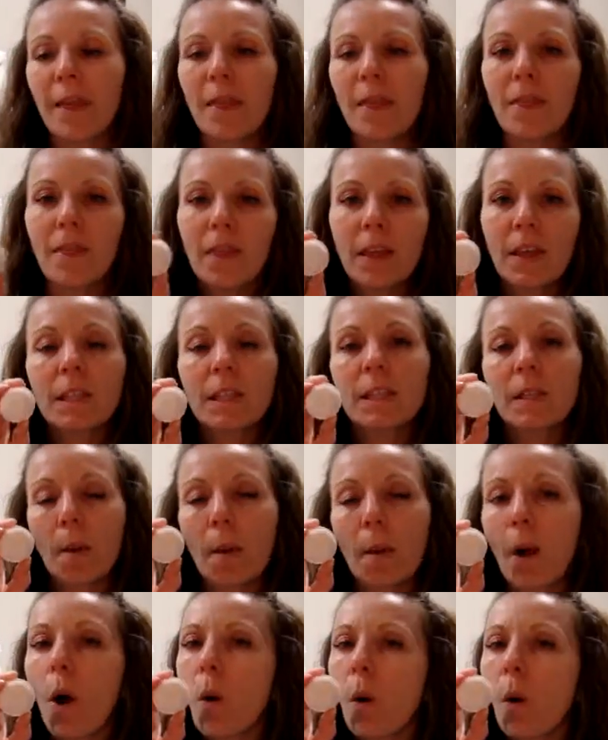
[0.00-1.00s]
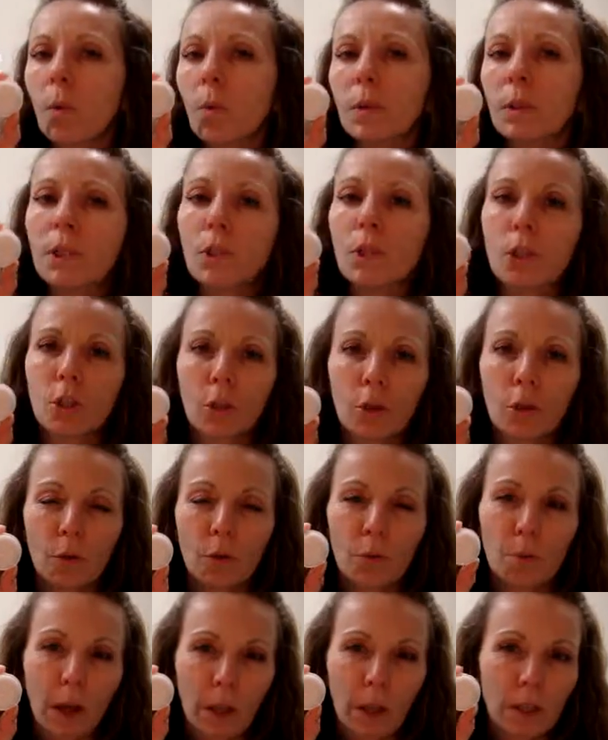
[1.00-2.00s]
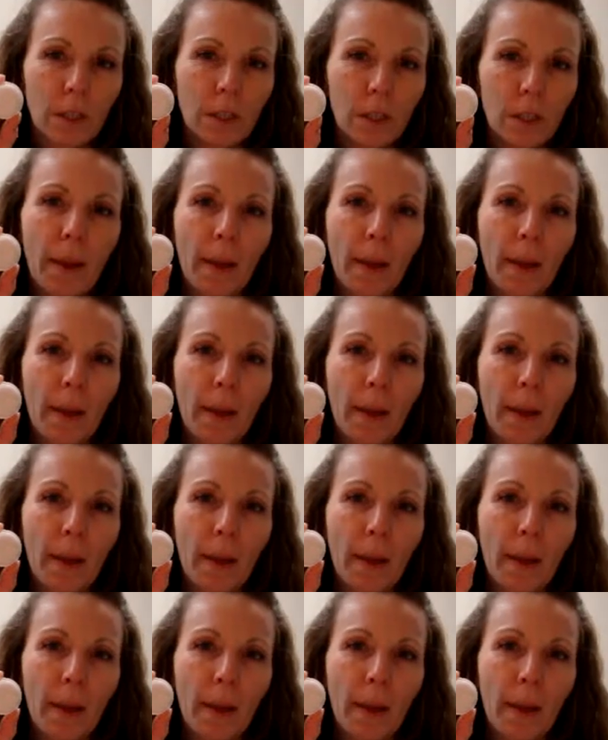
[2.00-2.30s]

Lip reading: This only 2 months,